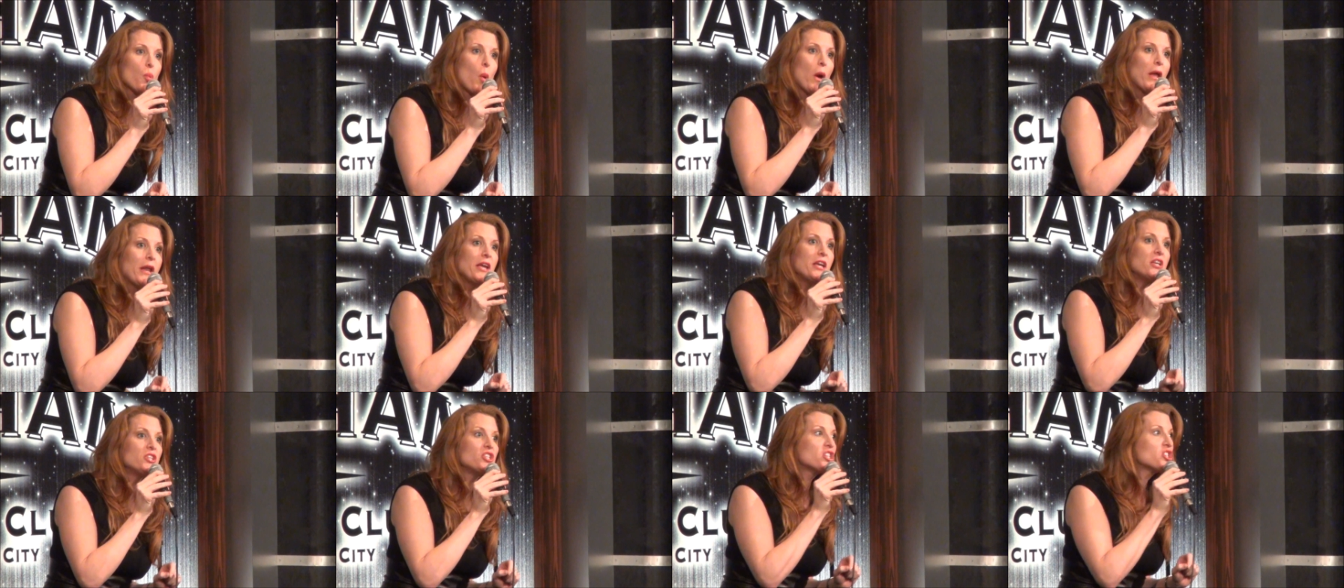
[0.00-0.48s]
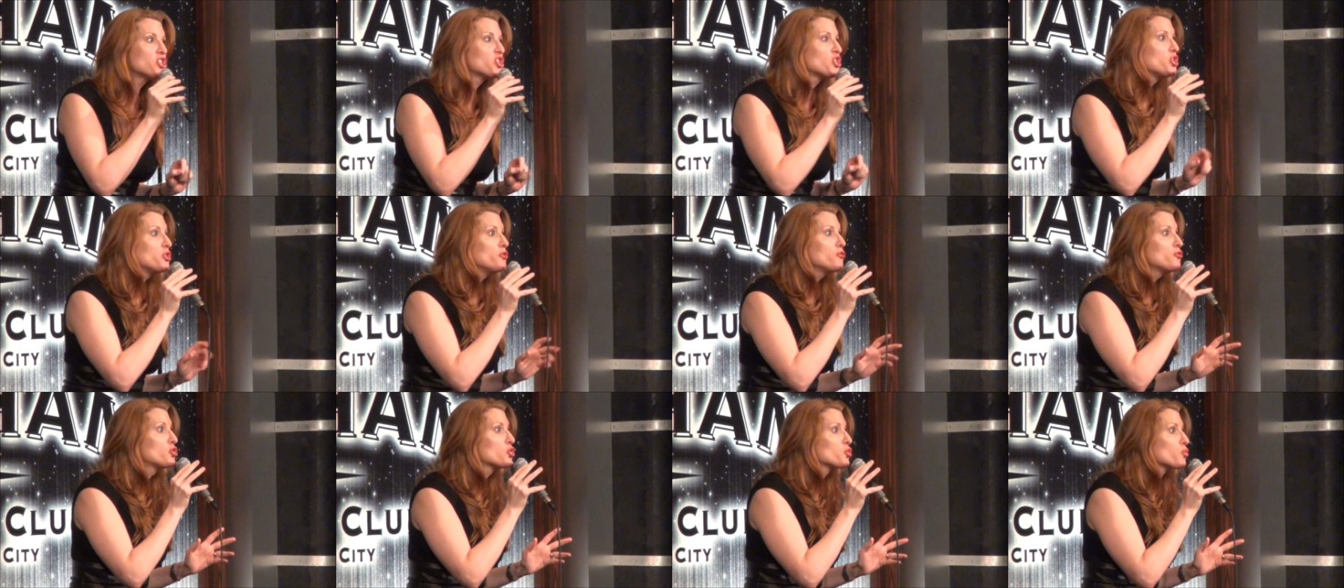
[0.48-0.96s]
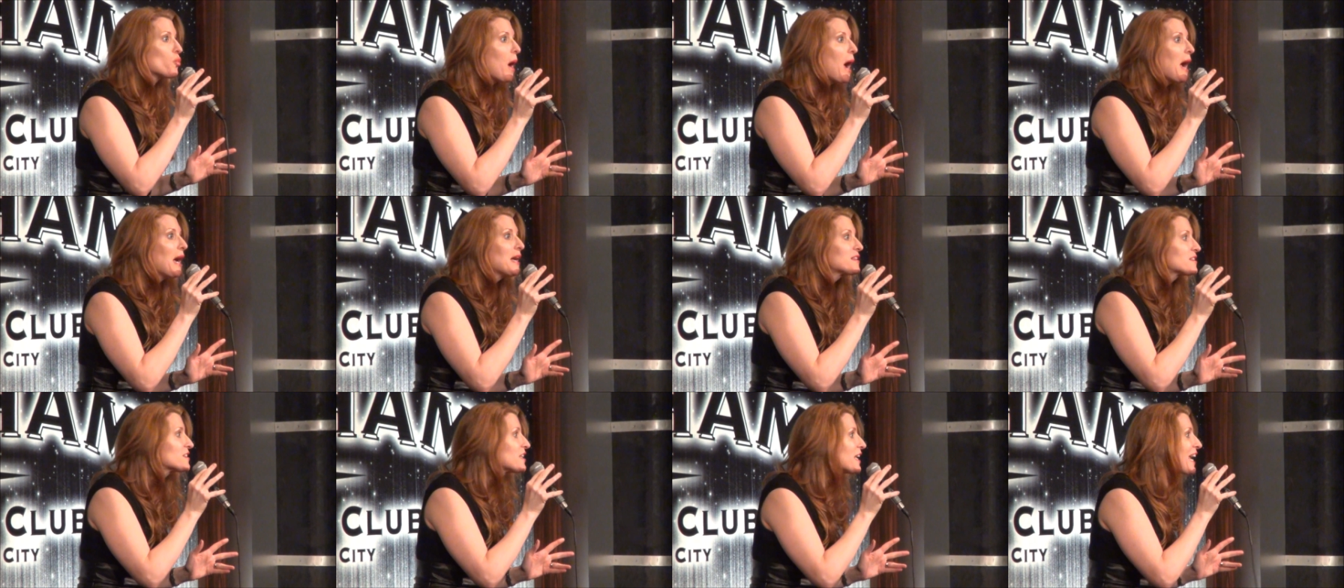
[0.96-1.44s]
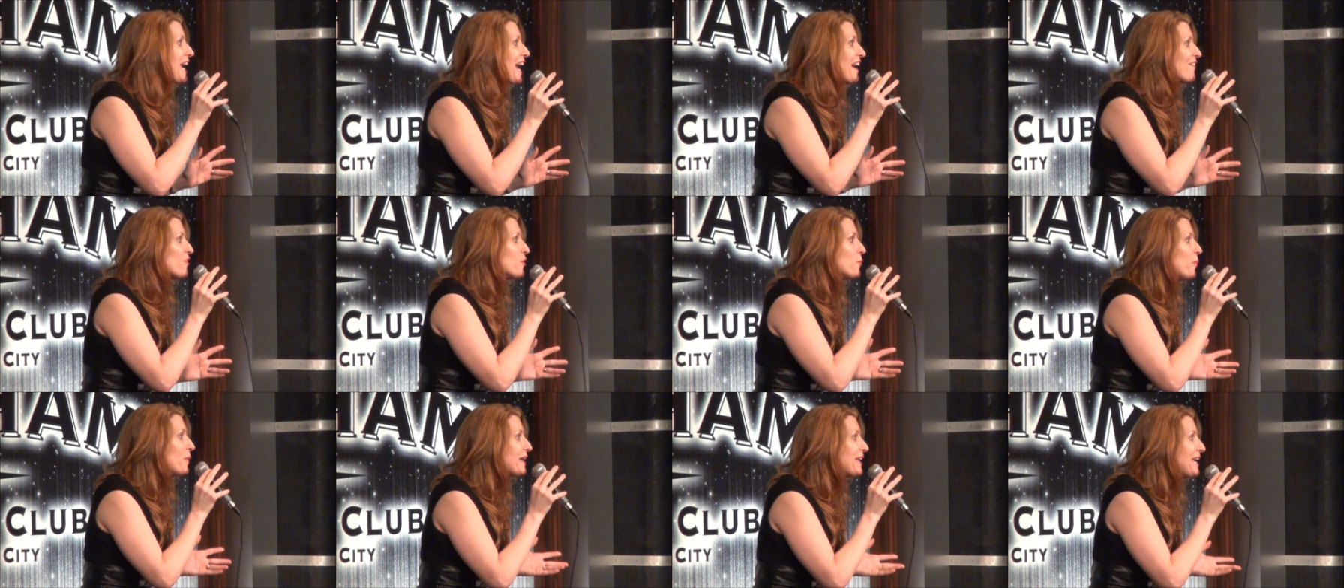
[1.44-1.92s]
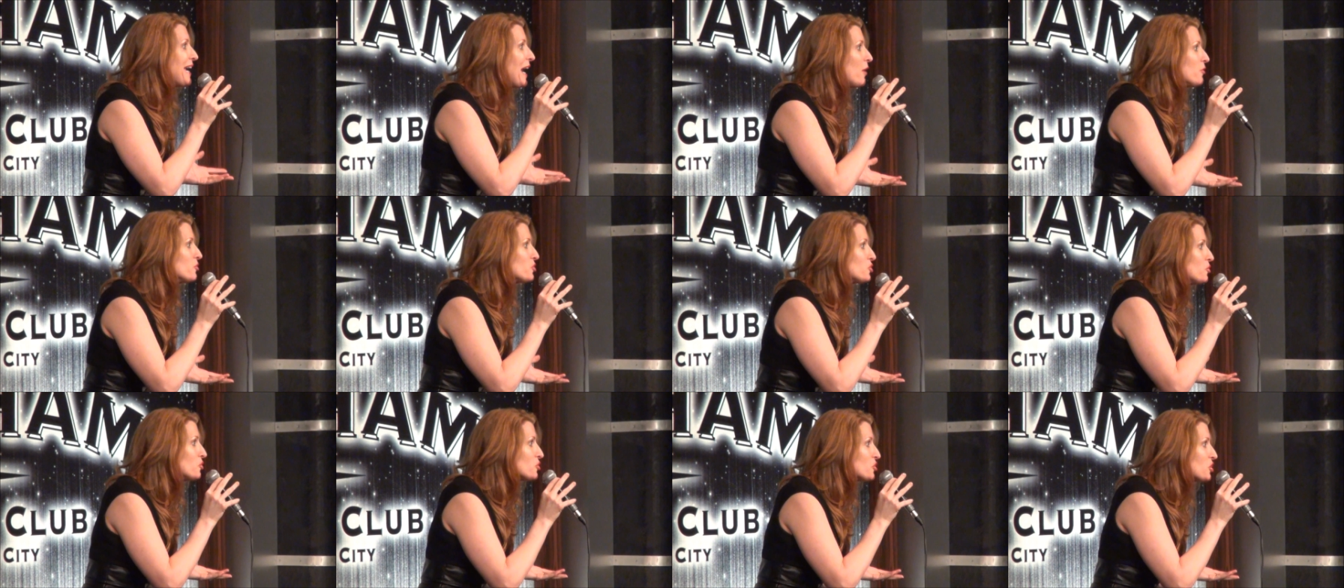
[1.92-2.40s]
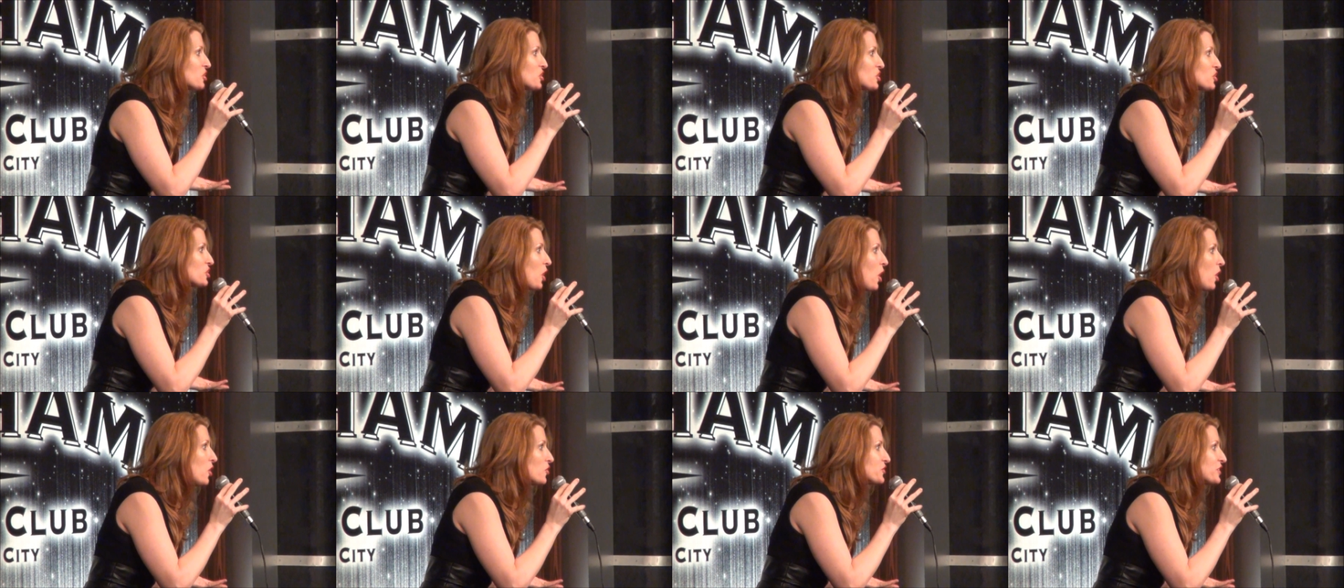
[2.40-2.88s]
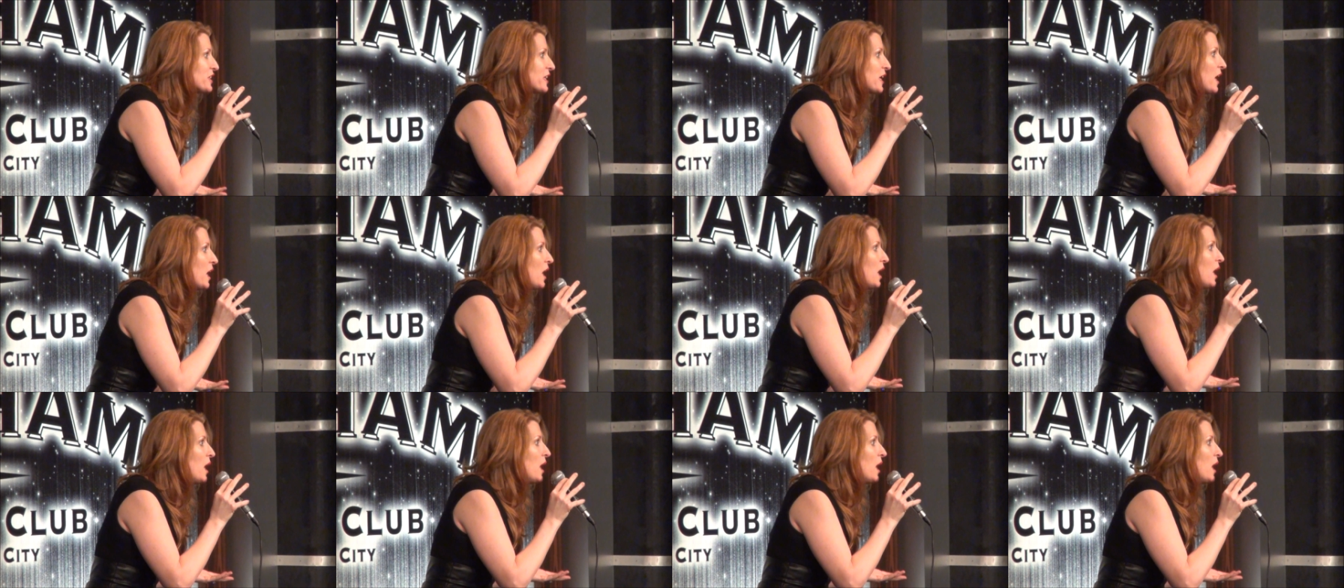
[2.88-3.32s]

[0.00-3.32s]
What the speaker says: Why don't you just do drugs like everybody else who's assaulted?